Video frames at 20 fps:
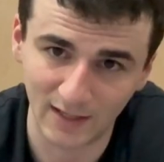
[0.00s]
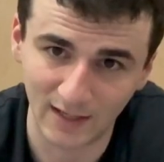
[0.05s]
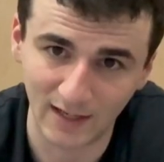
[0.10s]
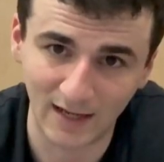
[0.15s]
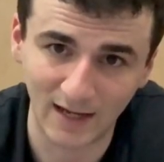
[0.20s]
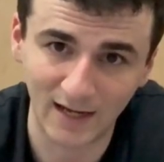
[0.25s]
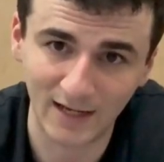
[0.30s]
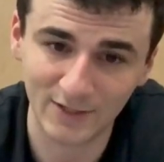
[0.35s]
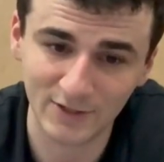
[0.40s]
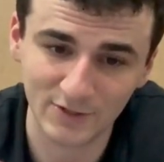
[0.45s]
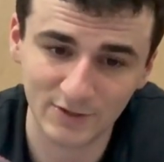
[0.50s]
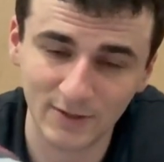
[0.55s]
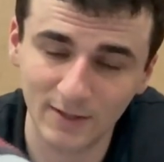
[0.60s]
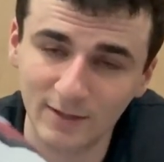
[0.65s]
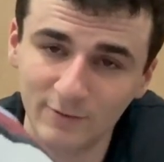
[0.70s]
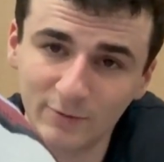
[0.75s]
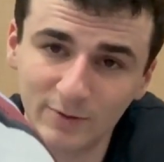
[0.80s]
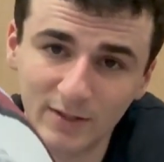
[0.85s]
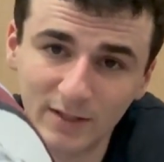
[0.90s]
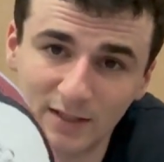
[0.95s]
I just
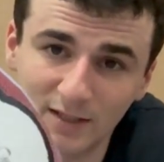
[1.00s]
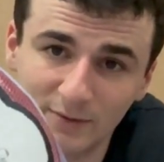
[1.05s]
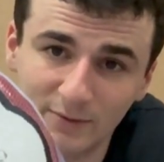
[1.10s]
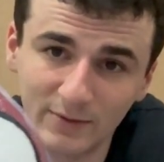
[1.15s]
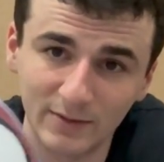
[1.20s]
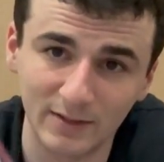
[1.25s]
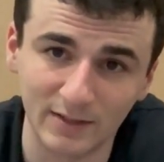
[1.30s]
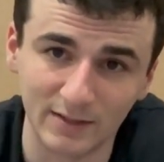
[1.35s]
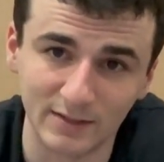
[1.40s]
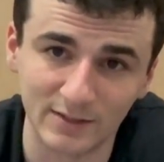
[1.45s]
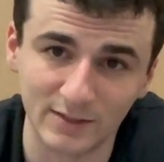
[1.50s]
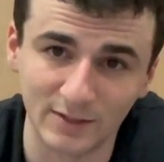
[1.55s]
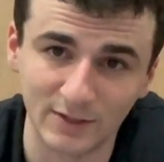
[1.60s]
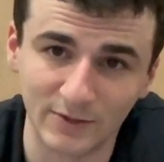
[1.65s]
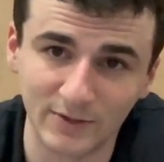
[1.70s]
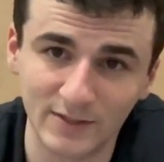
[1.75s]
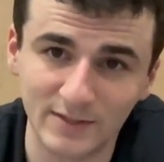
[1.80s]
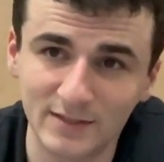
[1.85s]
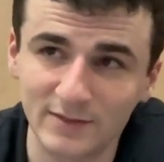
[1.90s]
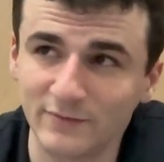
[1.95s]
love what they did with this. You know,
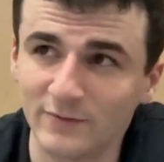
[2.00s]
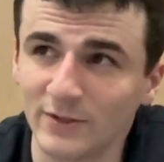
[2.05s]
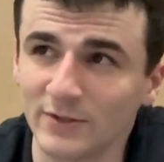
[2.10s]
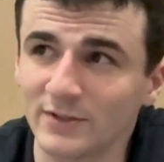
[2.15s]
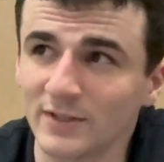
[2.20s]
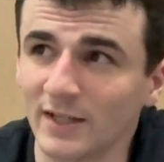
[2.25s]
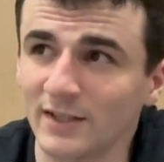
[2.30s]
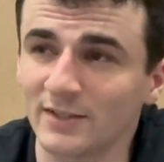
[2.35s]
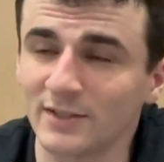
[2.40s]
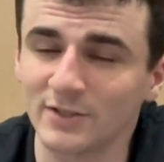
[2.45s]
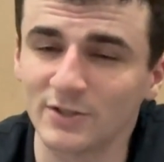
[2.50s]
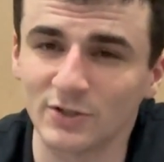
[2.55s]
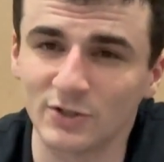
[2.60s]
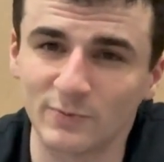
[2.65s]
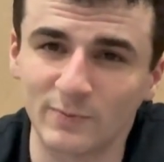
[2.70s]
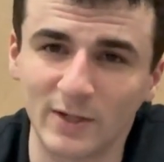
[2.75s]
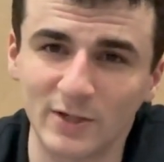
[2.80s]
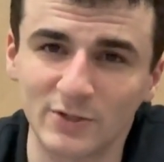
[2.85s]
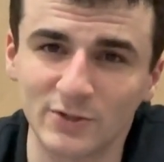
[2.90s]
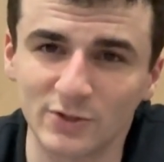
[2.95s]
this feels like such a
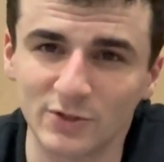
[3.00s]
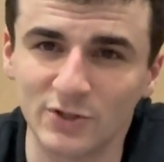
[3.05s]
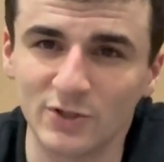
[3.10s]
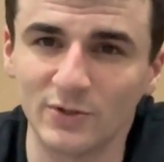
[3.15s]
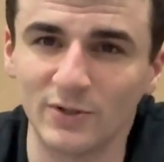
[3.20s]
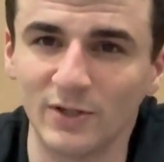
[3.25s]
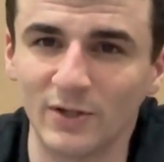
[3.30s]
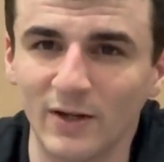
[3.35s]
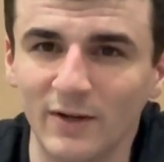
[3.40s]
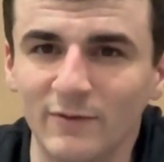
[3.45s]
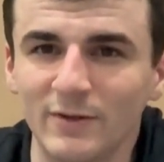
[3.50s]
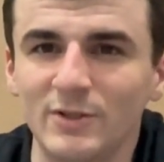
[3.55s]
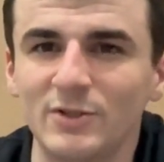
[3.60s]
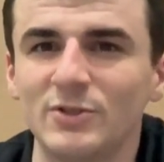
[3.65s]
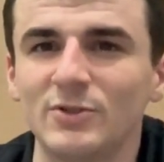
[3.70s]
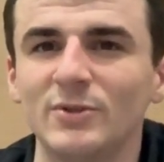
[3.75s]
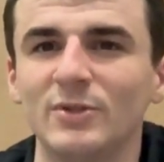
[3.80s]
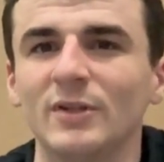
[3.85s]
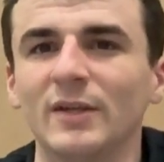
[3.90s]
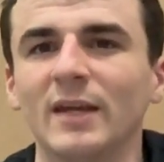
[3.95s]
special shoe. You know, every
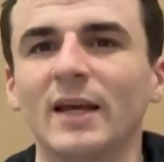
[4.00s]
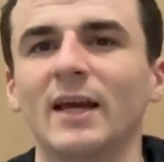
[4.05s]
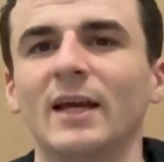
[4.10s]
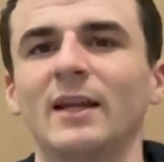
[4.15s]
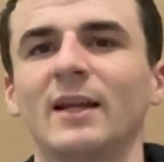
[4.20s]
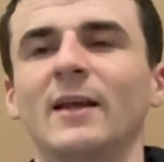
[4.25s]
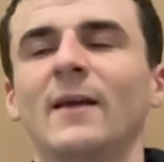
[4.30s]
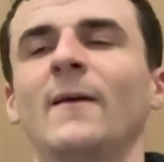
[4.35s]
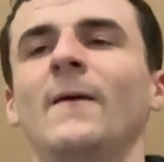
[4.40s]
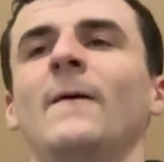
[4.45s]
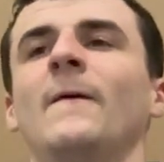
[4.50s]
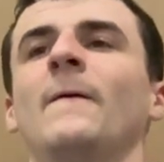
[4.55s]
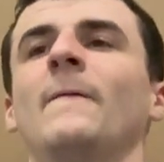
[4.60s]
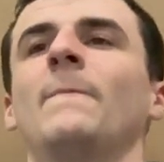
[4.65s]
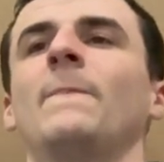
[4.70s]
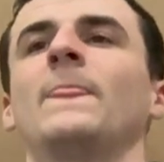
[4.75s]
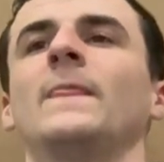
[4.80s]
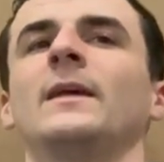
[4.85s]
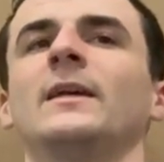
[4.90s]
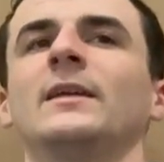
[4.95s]
shoe you
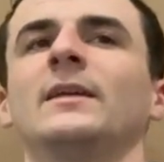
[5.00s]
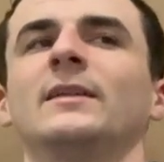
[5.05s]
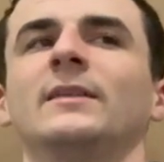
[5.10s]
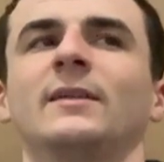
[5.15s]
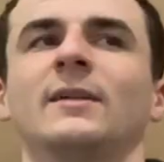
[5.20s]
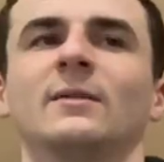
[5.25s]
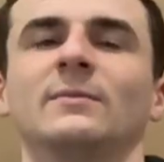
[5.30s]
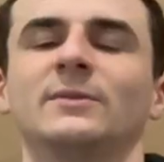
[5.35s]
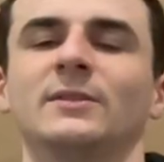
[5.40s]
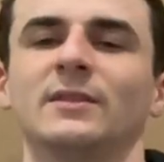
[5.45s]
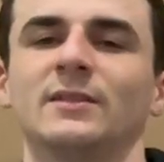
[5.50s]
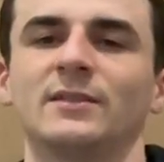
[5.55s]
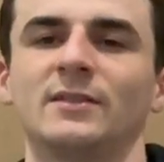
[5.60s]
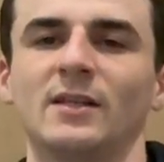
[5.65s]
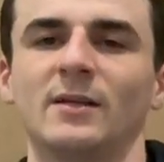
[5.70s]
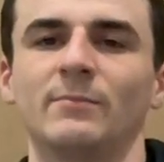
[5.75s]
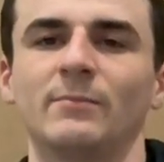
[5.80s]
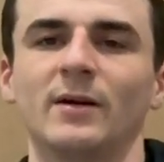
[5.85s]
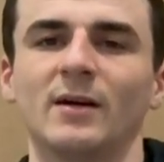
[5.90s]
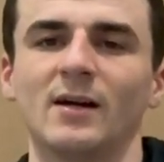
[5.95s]
get, it comes in the
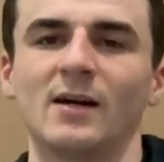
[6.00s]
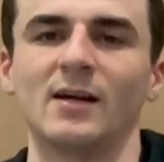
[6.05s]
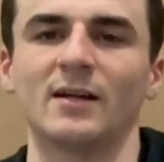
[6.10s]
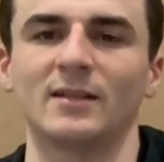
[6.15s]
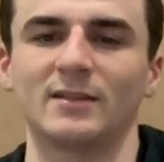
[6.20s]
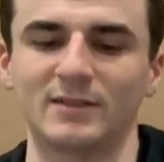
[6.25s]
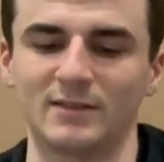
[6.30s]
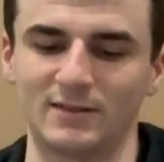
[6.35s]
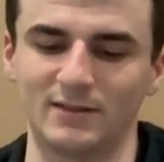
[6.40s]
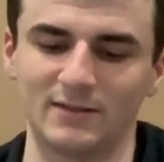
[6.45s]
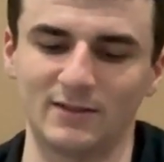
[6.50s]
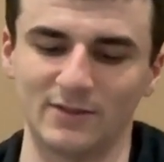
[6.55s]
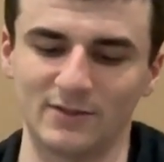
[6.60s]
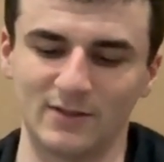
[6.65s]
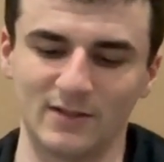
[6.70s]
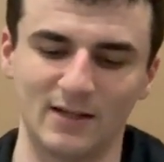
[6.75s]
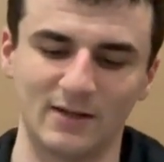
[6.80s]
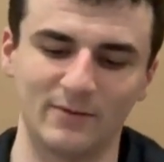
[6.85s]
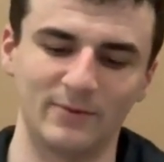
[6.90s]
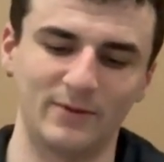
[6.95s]
same box. There's
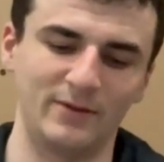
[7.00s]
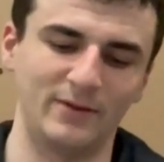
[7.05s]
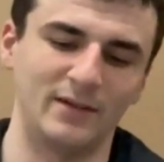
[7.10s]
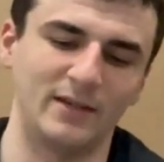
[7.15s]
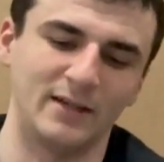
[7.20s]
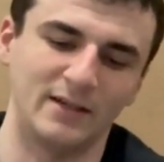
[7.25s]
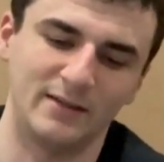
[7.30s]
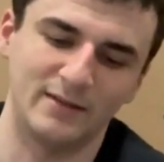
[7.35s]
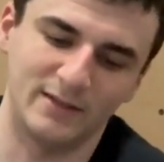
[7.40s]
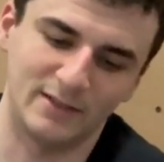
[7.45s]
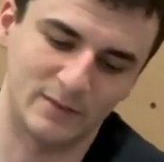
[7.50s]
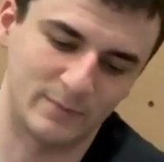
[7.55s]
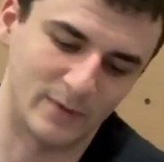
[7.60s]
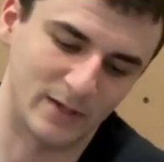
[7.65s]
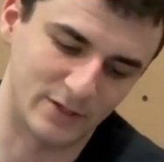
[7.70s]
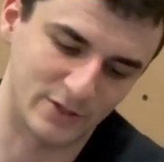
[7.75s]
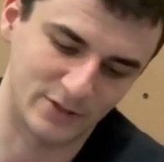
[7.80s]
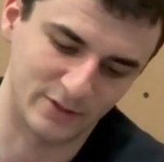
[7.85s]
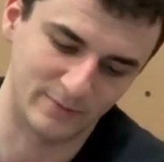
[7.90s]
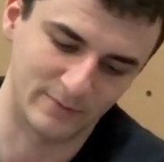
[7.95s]
not really anything
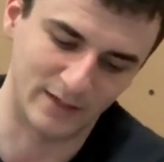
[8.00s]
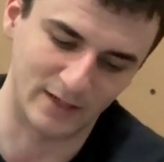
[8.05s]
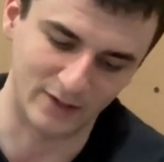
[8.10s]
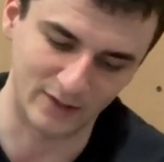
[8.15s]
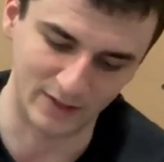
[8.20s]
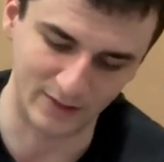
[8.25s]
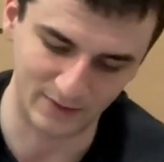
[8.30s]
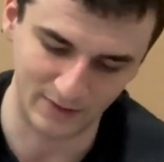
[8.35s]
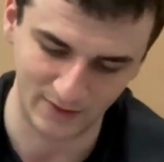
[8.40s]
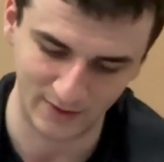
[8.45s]
special about it.